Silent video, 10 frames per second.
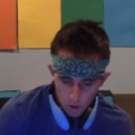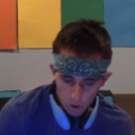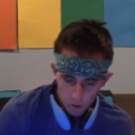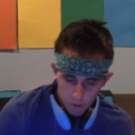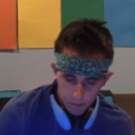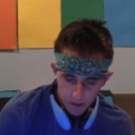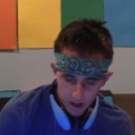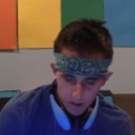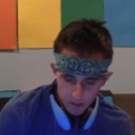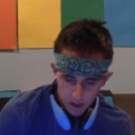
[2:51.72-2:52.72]
or
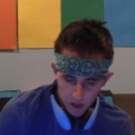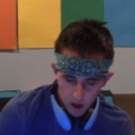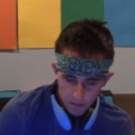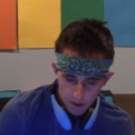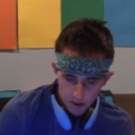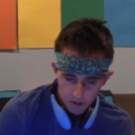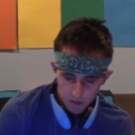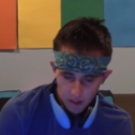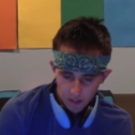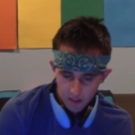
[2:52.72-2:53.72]
reply to my comments
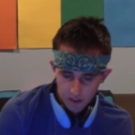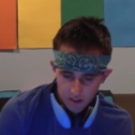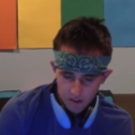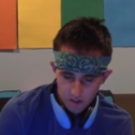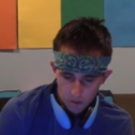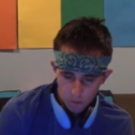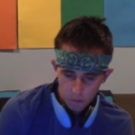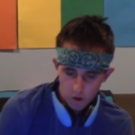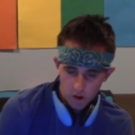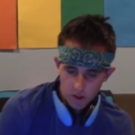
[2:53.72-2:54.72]
with at least
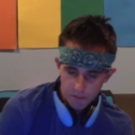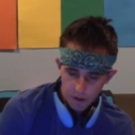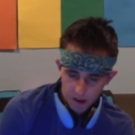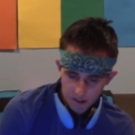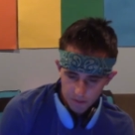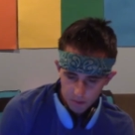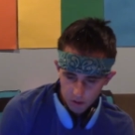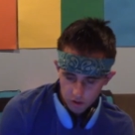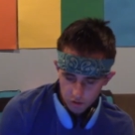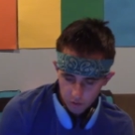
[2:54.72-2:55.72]
words
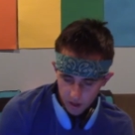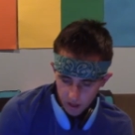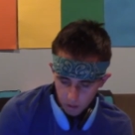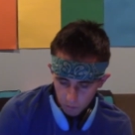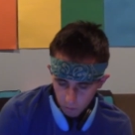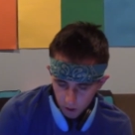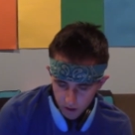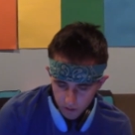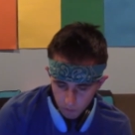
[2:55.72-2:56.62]
possible. Drake, what's